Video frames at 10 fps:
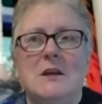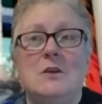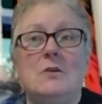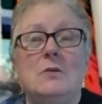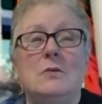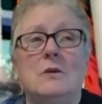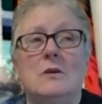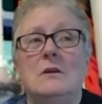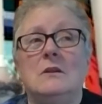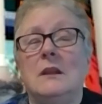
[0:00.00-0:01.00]
you
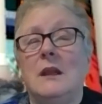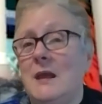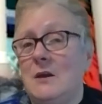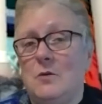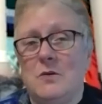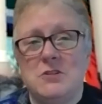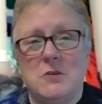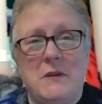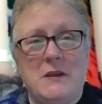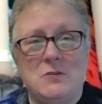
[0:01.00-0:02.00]
like
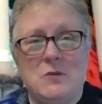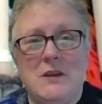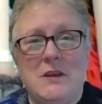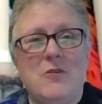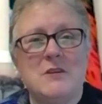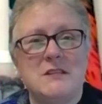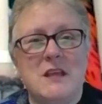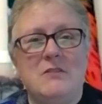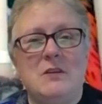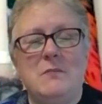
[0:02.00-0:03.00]
worshiping
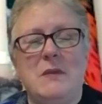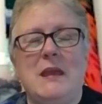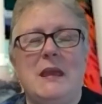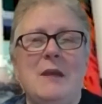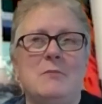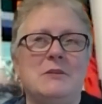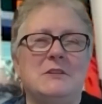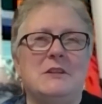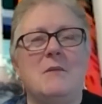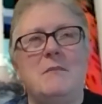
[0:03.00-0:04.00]
24/7, being able
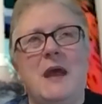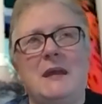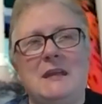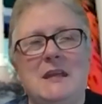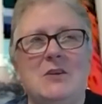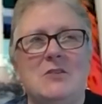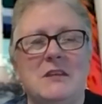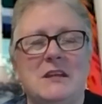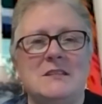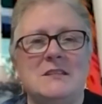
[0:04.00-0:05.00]
to come back and hear
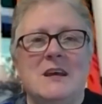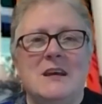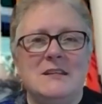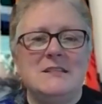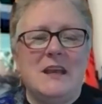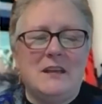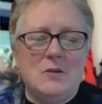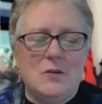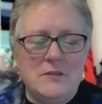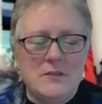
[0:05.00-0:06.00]
things a second
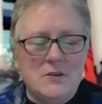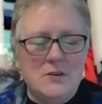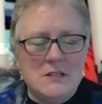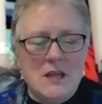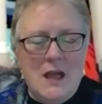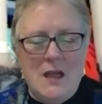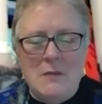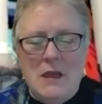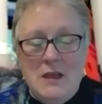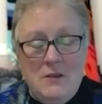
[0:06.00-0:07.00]
or a third time.